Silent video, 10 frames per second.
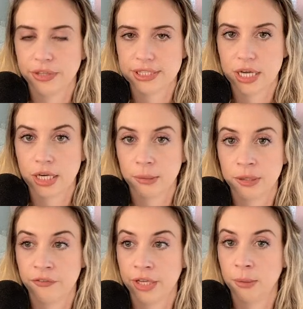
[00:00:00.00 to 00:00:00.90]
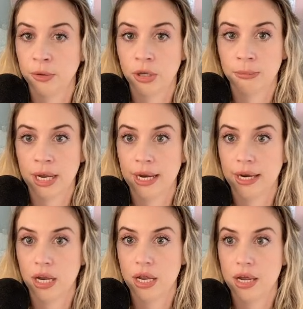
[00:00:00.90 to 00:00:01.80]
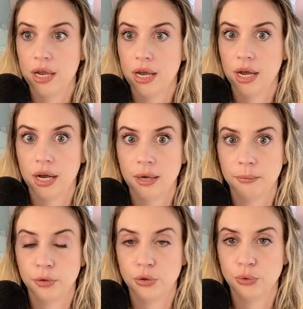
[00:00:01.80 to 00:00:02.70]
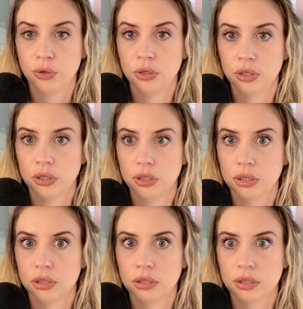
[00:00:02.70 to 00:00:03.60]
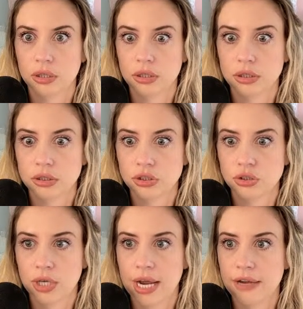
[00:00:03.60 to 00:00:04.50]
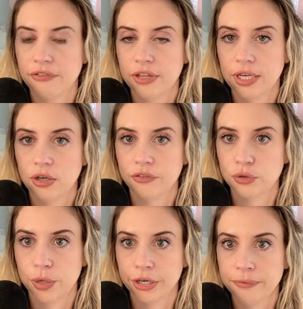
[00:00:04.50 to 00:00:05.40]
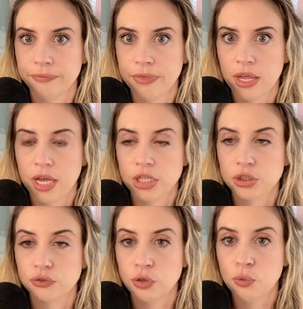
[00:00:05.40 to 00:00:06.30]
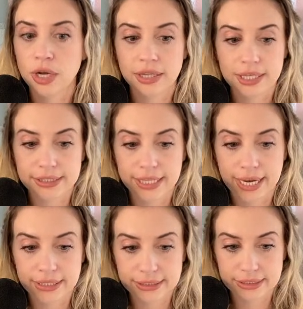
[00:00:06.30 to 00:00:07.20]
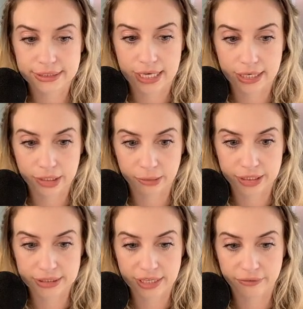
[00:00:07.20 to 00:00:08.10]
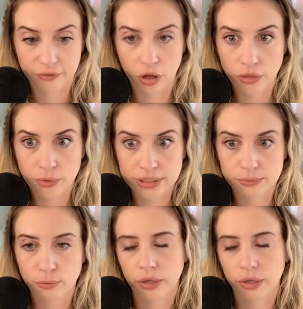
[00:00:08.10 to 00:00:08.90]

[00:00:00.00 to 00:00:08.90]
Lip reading: document available on my Google Drive thing on Twitter. So if you want these case documents, not all the ones,